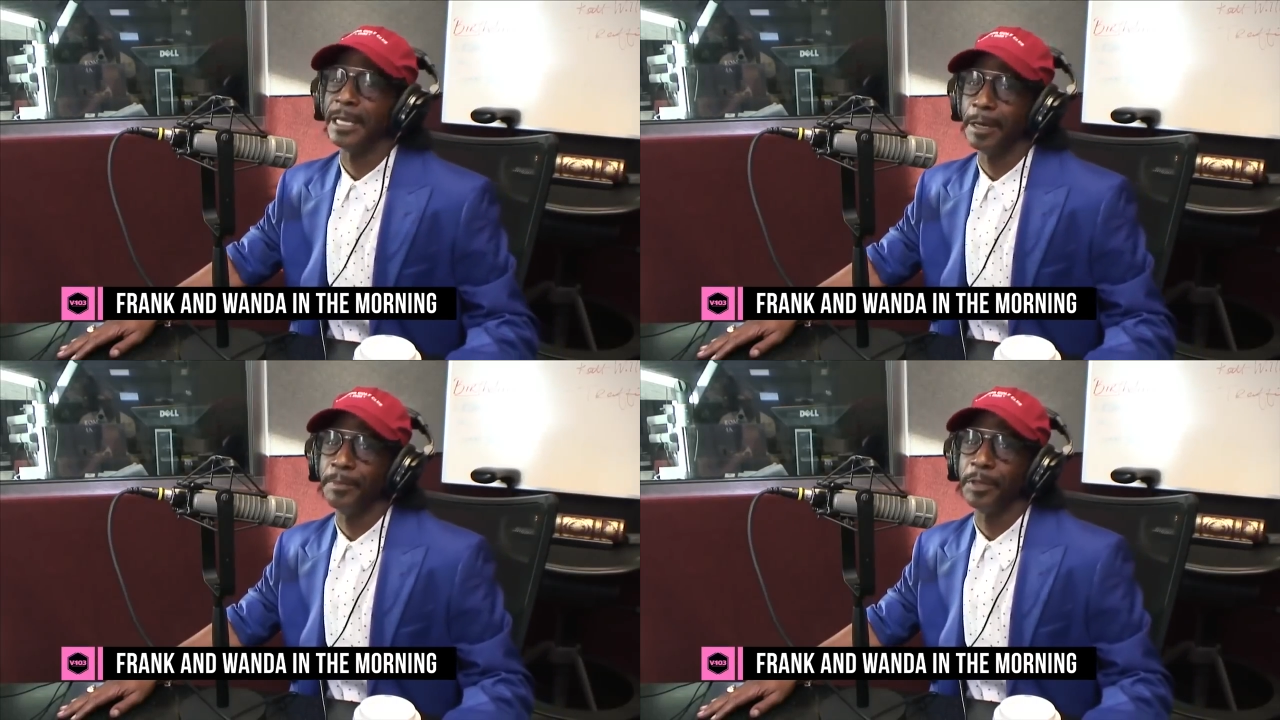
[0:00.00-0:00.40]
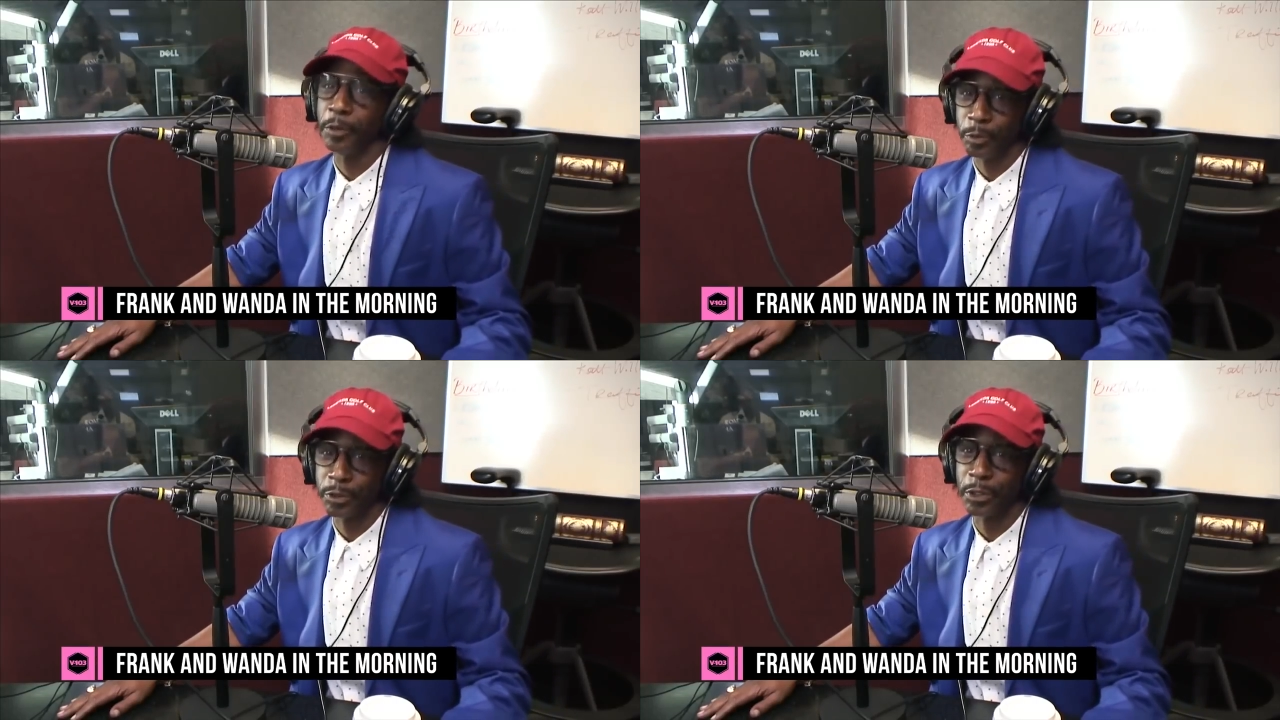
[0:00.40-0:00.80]
to
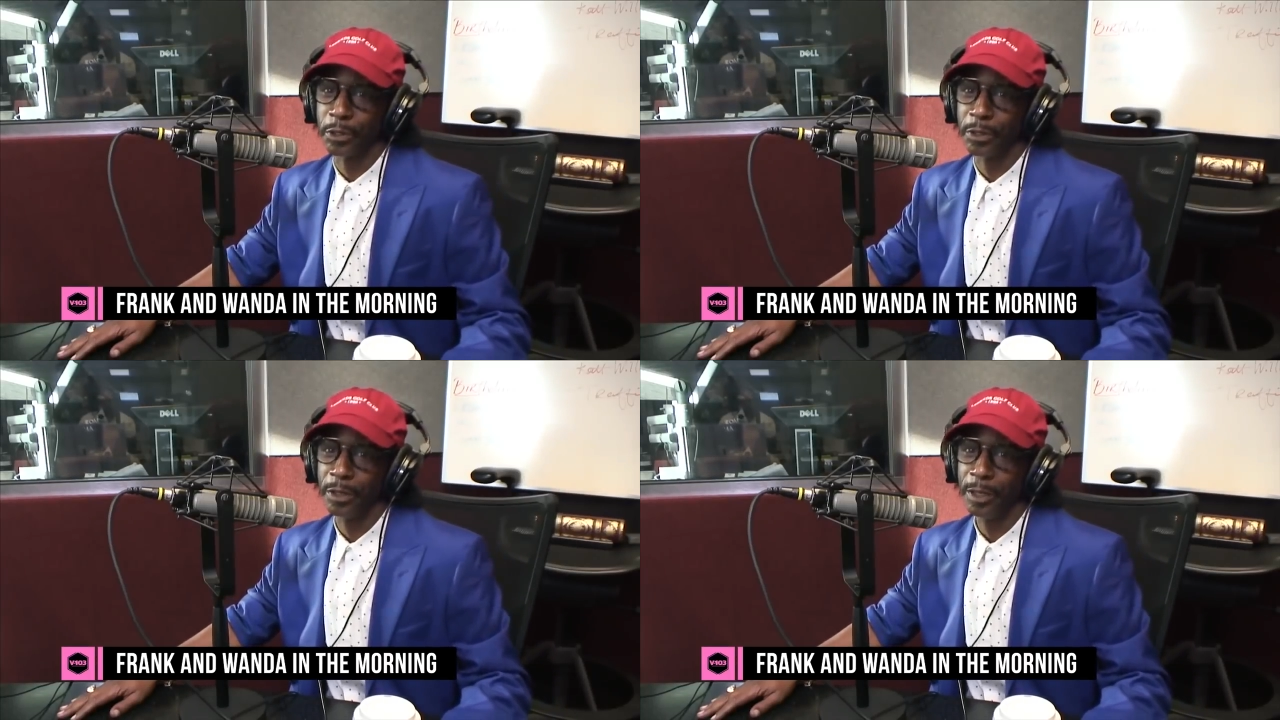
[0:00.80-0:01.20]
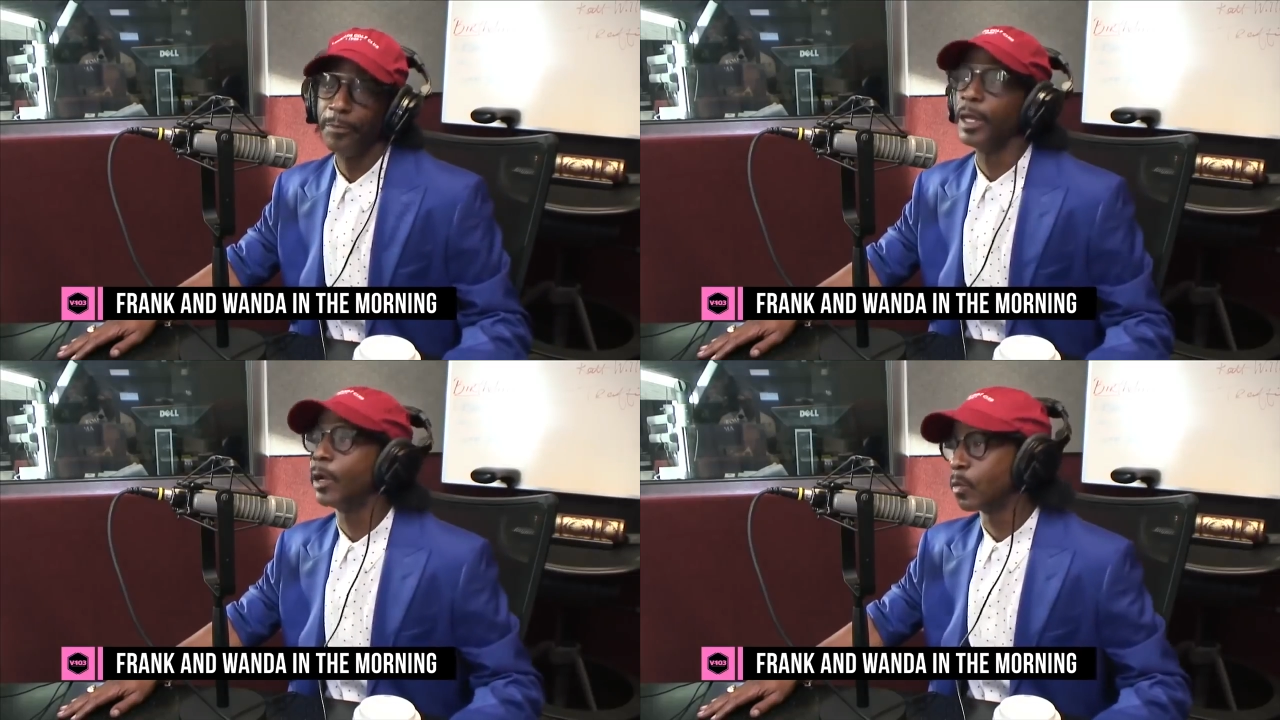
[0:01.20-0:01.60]
people. Like, when I was
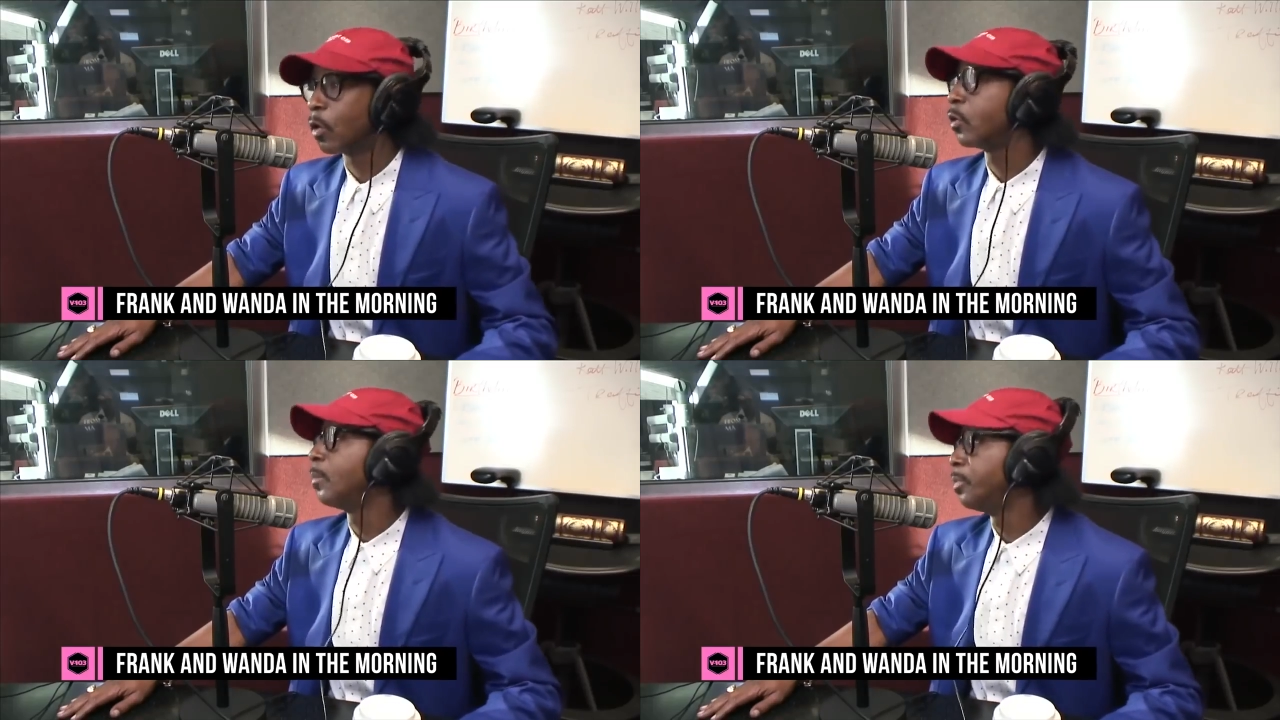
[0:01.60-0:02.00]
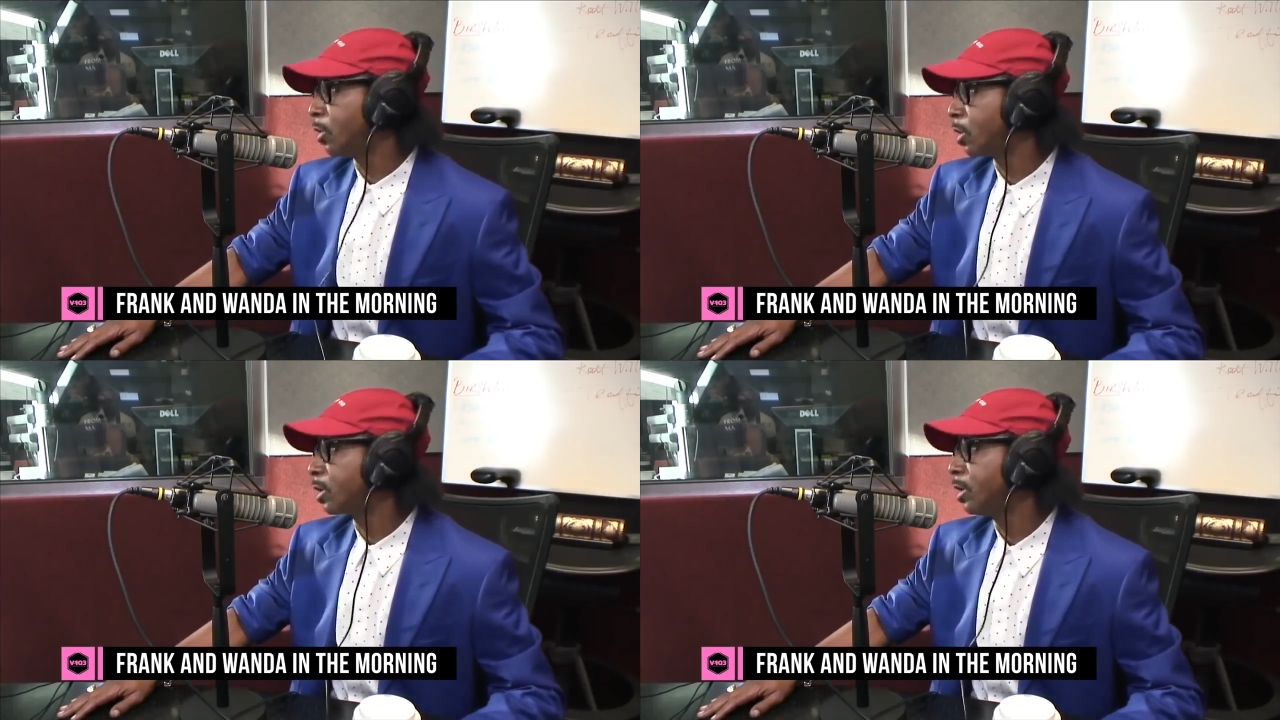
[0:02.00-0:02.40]
listening to her on Queen
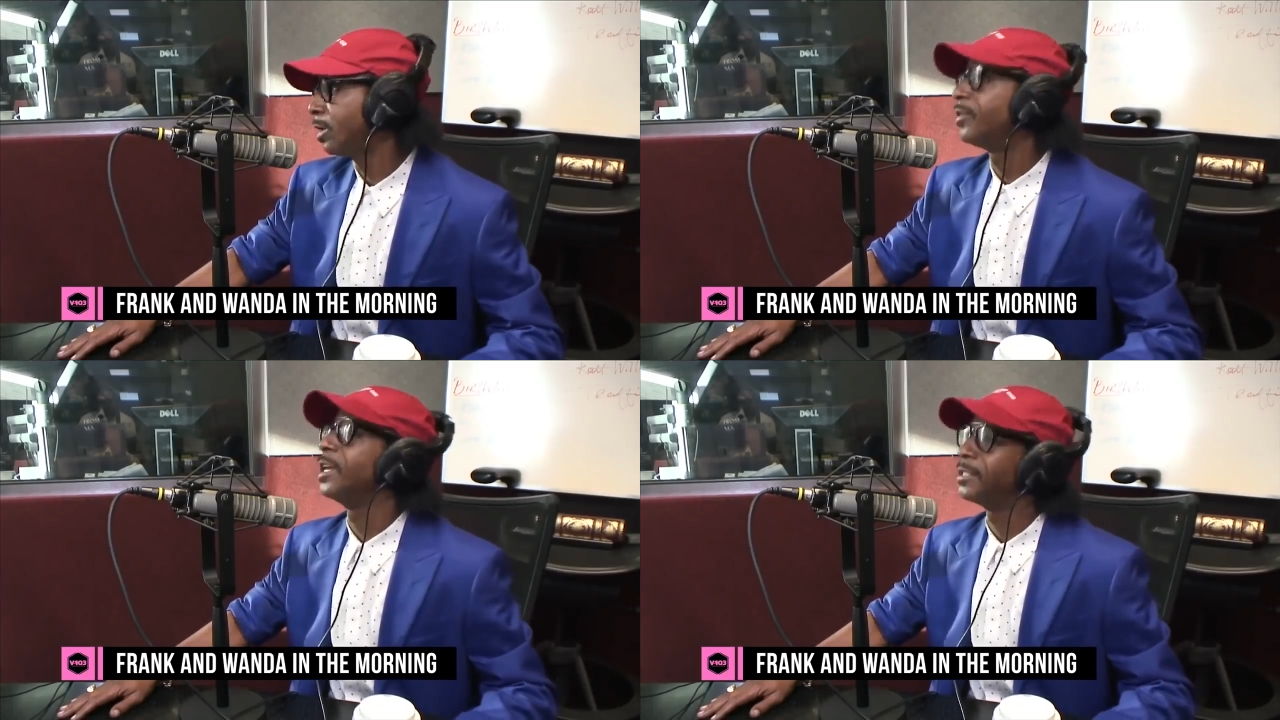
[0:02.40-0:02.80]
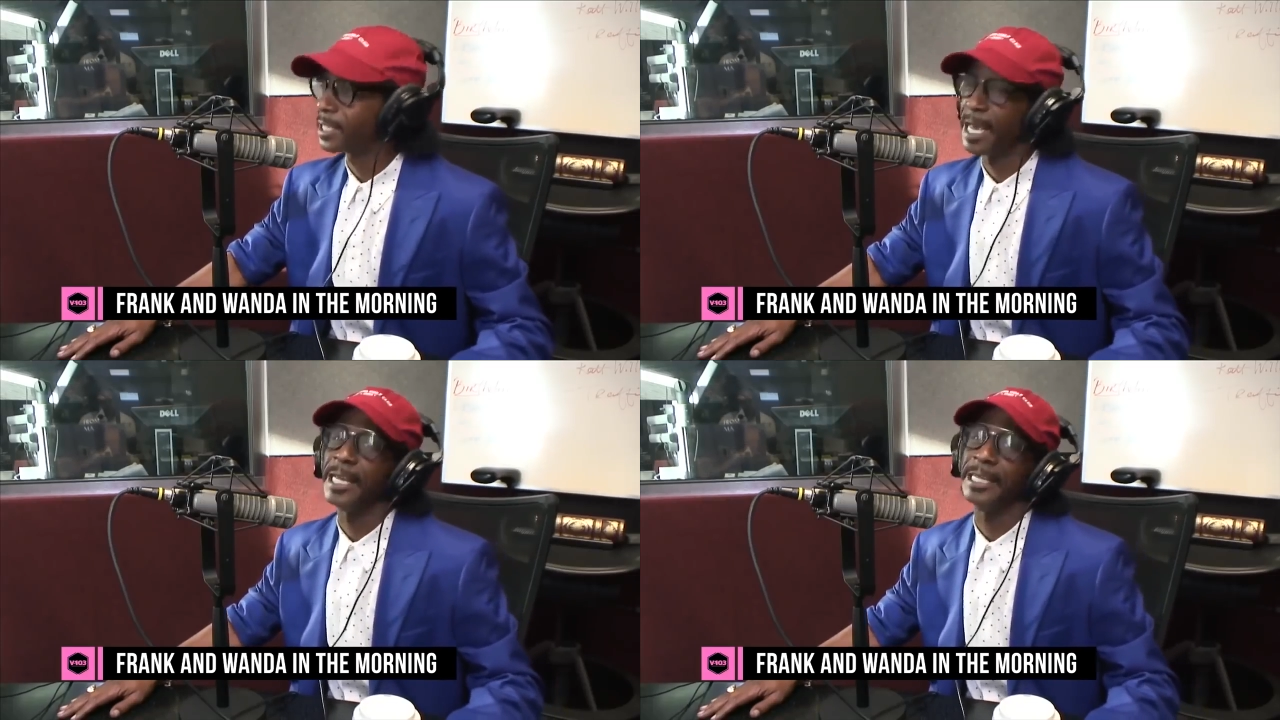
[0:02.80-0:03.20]
Radio these
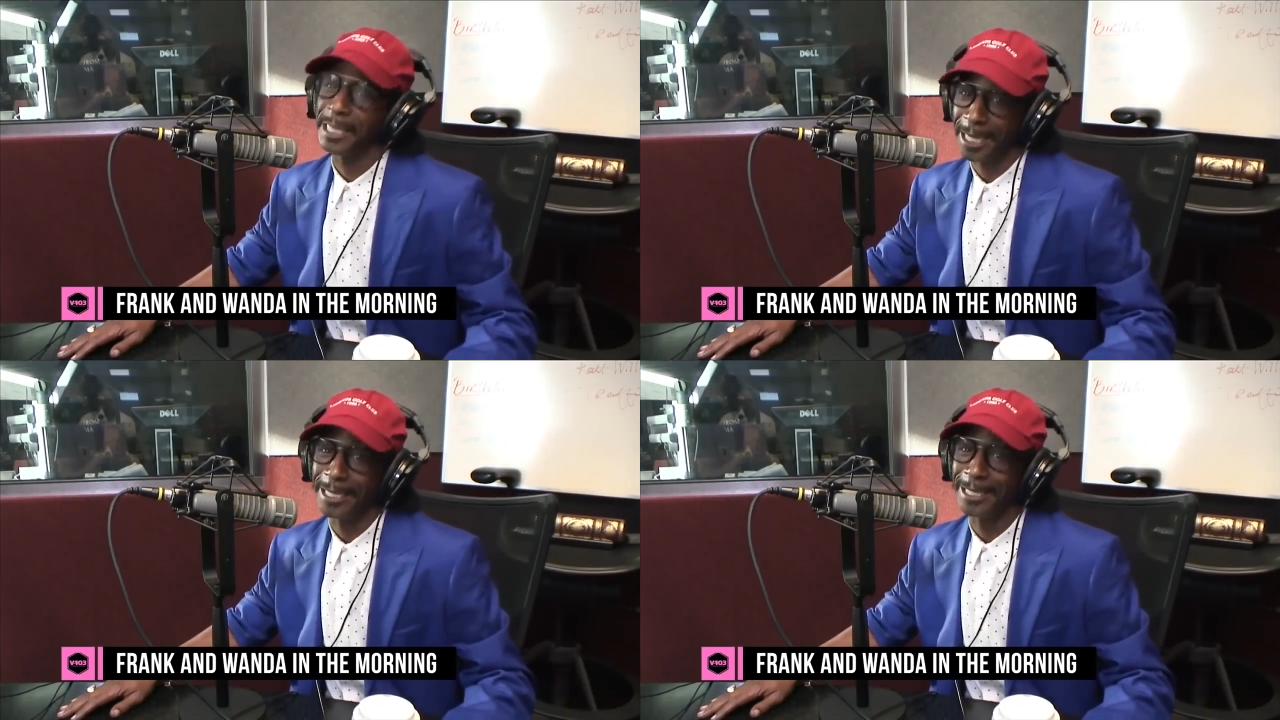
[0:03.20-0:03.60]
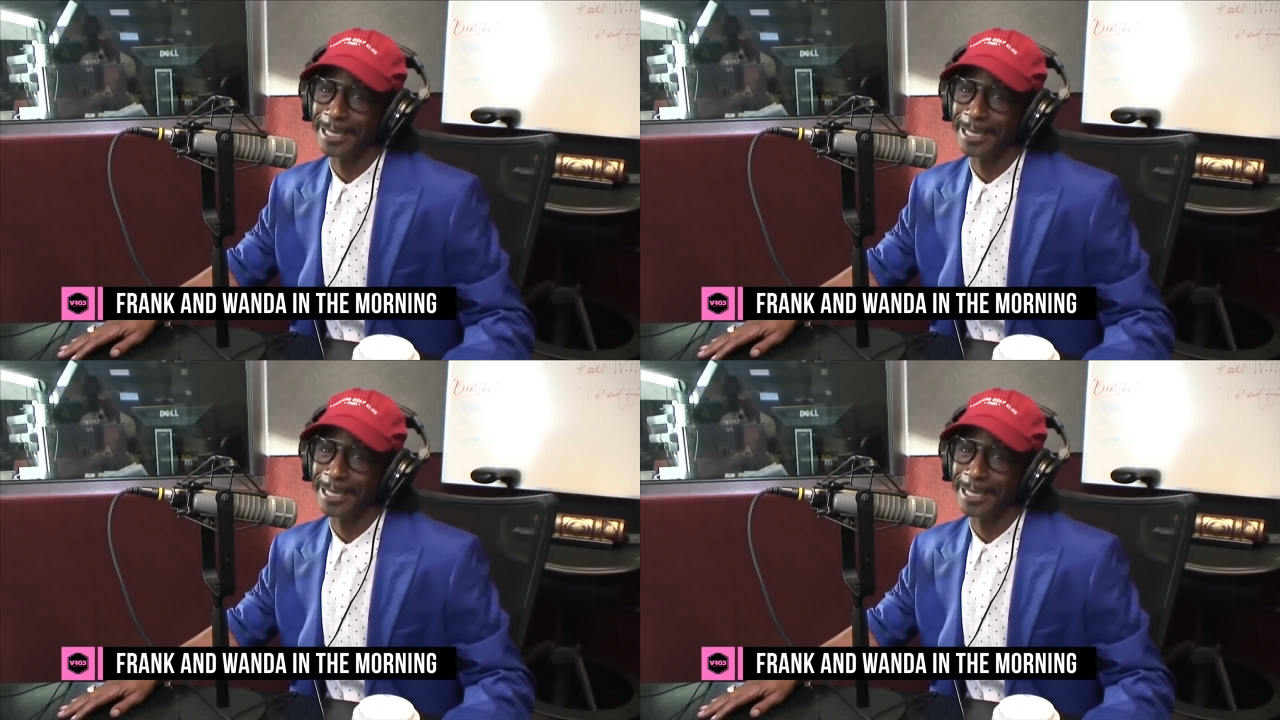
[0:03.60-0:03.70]
past 2 weeks,